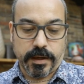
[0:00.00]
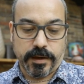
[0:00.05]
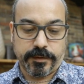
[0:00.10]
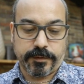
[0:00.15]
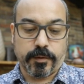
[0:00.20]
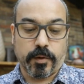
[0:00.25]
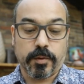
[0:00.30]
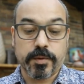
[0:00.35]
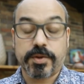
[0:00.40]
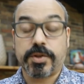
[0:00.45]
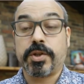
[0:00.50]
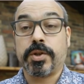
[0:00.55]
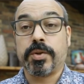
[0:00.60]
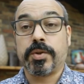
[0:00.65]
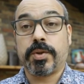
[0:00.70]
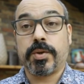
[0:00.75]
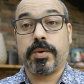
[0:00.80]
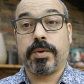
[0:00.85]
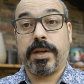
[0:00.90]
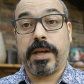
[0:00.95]
forms due
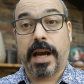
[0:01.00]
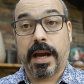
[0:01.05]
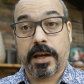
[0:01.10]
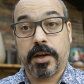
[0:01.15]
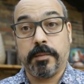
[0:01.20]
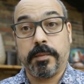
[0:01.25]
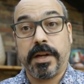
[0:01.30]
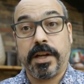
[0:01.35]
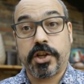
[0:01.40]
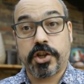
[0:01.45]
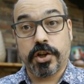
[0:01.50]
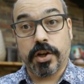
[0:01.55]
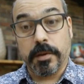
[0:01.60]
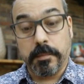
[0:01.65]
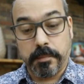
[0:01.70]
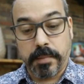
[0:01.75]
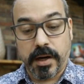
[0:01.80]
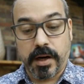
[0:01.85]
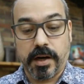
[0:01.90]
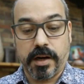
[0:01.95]
to the accumulation
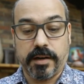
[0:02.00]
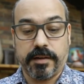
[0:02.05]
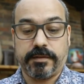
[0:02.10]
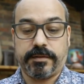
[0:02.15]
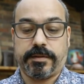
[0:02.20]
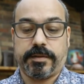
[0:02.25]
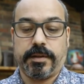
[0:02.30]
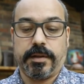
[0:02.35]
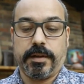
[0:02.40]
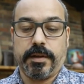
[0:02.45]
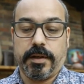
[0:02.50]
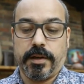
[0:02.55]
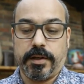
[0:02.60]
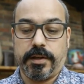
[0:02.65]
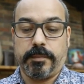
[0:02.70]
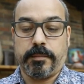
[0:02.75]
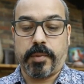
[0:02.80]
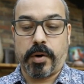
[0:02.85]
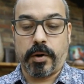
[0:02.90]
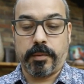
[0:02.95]
above an
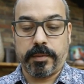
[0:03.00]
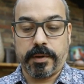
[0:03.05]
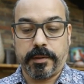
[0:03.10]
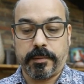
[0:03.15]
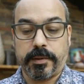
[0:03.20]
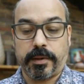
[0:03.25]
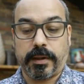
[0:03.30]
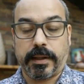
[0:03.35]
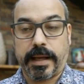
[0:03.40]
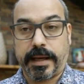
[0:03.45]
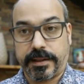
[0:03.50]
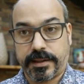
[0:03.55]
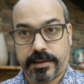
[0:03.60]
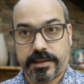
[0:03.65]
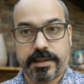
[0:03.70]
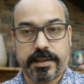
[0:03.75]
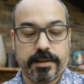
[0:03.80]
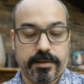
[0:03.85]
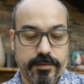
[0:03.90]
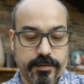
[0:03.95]
impermeable
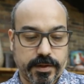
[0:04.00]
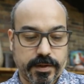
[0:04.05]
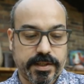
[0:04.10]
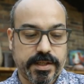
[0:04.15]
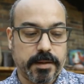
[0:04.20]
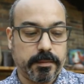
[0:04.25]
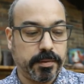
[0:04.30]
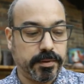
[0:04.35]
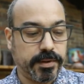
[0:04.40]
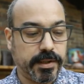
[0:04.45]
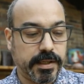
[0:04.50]
lens, for example, the